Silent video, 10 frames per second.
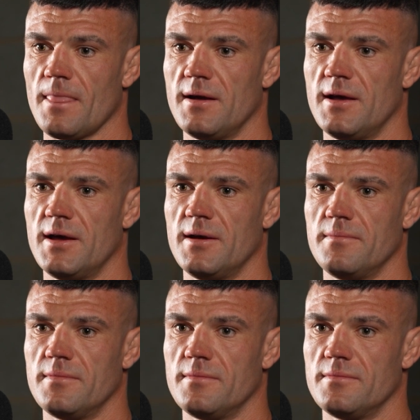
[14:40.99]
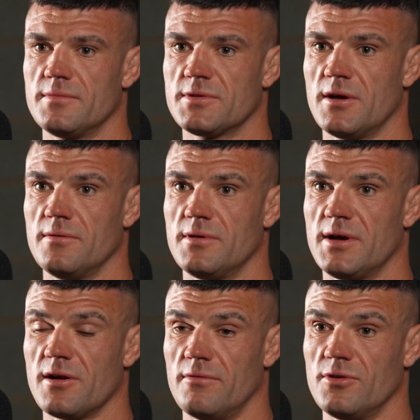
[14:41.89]
So
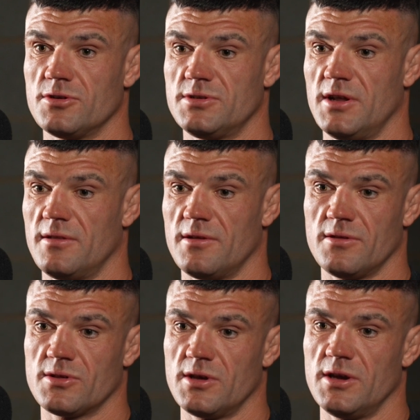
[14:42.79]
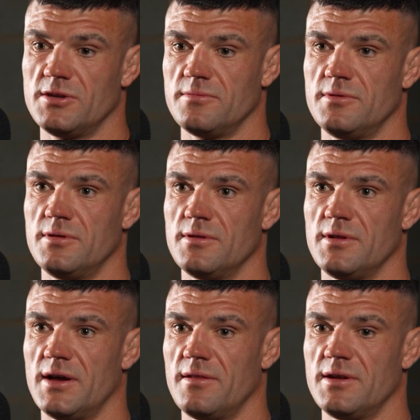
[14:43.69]
I got rushed in. The surgeon,
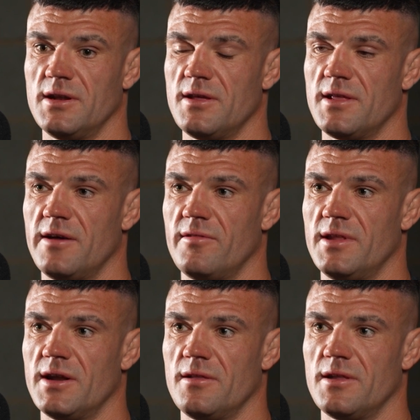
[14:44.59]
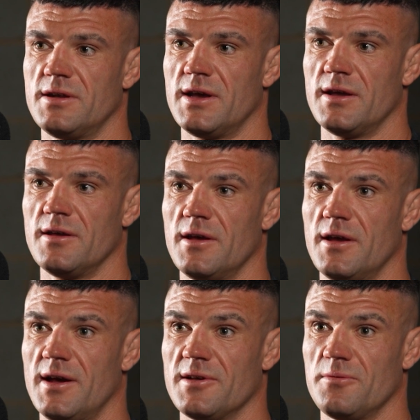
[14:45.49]
like, they did it there and then on the day.
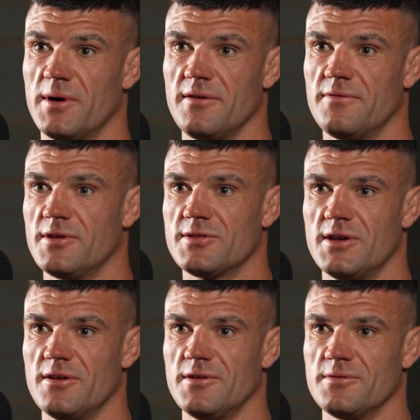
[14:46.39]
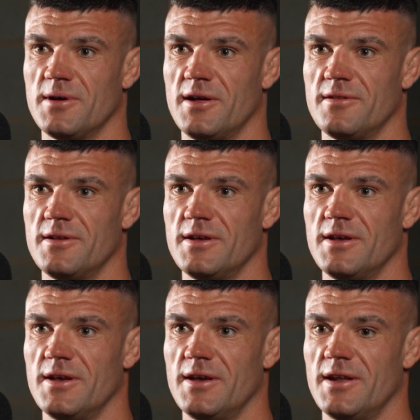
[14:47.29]
And I was awake for the surgery as well,
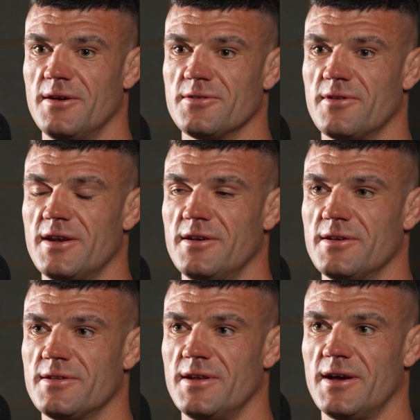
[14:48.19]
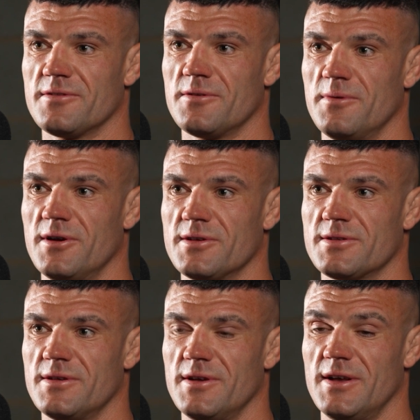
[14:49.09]
and it was horrendous. And that was the worst.